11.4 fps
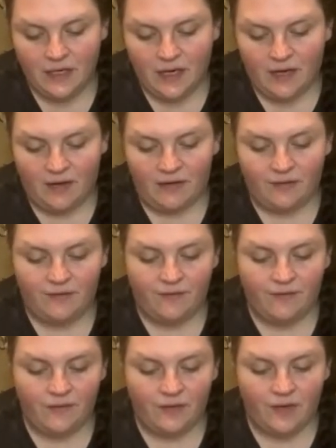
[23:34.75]
of
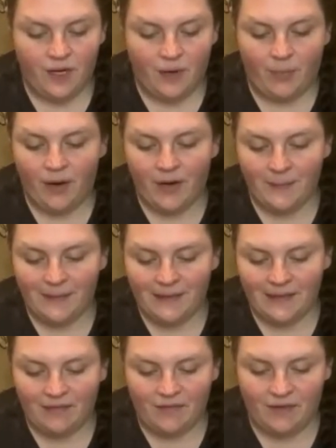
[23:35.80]
apartment
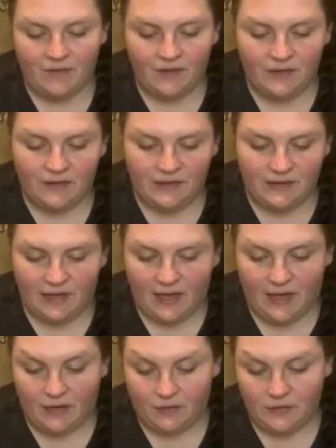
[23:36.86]
living versus the
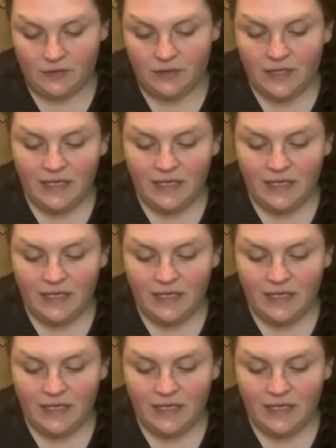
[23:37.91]
house.